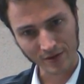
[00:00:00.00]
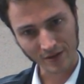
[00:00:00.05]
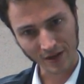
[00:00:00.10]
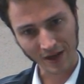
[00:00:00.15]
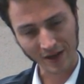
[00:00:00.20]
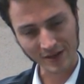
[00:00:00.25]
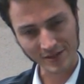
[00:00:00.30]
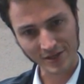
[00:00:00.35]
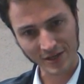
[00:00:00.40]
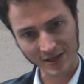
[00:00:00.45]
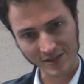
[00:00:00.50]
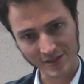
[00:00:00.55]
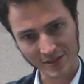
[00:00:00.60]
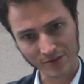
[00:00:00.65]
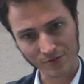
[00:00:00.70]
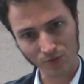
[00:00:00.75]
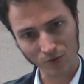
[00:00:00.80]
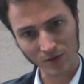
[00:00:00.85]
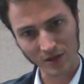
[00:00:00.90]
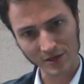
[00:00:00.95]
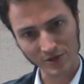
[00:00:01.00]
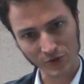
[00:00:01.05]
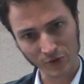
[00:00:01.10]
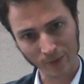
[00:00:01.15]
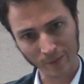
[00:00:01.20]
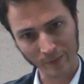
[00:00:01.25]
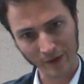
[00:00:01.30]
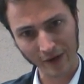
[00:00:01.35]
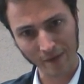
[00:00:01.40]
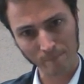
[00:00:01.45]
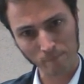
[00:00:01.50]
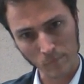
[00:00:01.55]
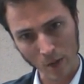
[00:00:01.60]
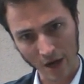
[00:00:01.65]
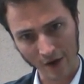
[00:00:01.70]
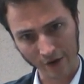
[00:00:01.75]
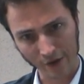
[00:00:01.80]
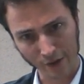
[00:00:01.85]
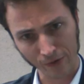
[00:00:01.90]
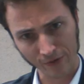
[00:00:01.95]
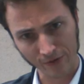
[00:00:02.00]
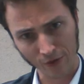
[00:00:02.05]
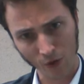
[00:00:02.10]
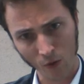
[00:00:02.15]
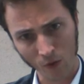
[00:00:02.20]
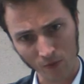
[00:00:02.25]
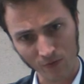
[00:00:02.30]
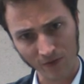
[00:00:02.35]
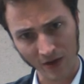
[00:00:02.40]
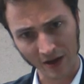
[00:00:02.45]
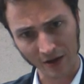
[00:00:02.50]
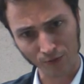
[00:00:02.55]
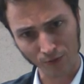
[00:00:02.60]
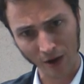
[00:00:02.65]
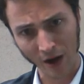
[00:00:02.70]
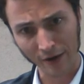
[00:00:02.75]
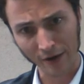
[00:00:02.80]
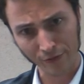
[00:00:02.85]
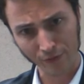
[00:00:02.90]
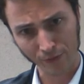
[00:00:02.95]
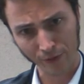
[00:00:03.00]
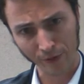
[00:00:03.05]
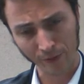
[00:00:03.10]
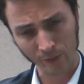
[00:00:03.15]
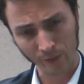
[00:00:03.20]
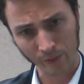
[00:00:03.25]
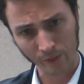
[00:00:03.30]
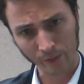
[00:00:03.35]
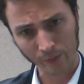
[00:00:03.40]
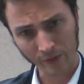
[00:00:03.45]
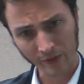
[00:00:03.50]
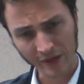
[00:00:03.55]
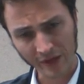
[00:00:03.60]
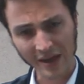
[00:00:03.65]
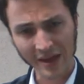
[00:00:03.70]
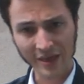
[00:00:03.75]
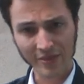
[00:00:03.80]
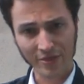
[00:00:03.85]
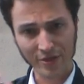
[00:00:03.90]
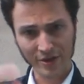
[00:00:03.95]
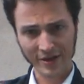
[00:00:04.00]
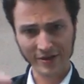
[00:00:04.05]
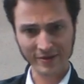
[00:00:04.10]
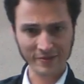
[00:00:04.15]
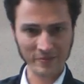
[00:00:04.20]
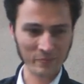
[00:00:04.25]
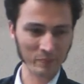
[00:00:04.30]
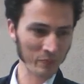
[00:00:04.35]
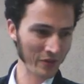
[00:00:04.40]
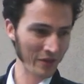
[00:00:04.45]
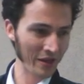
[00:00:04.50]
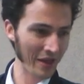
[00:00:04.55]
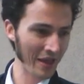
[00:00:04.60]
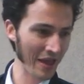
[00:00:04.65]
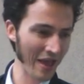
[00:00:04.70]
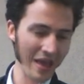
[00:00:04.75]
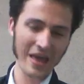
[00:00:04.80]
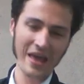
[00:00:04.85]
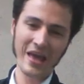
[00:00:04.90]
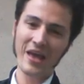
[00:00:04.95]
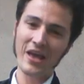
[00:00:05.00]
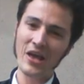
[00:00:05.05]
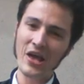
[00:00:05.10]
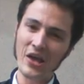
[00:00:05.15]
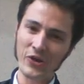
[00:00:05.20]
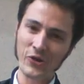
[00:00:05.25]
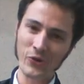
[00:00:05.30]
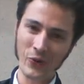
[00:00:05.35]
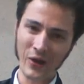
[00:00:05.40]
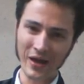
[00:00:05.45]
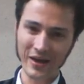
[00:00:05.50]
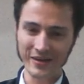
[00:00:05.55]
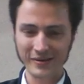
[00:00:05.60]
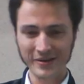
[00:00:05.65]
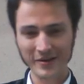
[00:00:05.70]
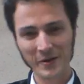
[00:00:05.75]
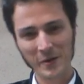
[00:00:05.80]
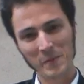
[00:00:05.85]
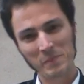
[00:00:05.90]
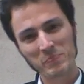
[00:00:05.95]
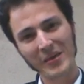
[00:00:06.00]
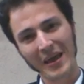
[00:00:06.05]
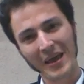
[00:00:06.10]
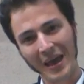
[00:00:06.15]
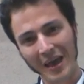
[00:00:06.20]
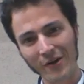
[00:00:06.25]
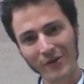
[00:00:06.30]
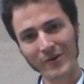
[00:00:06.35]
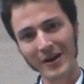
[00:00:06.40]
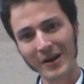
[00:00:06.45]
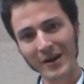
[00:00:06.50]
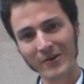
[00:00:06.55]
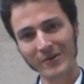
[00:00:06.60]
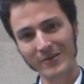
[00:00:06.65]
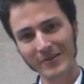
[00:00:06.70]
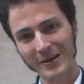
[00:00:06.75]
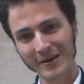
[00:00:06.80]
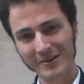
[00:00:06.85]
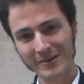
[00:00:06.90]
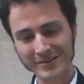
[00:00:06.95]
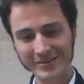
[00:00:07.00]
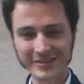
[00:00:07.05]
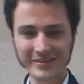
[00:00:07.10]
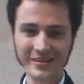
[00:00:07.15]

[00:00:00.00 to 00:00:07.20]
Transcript: I guess you guys didn't realize you were being monitored the whole fucking ride through. Then, you had Eridator there.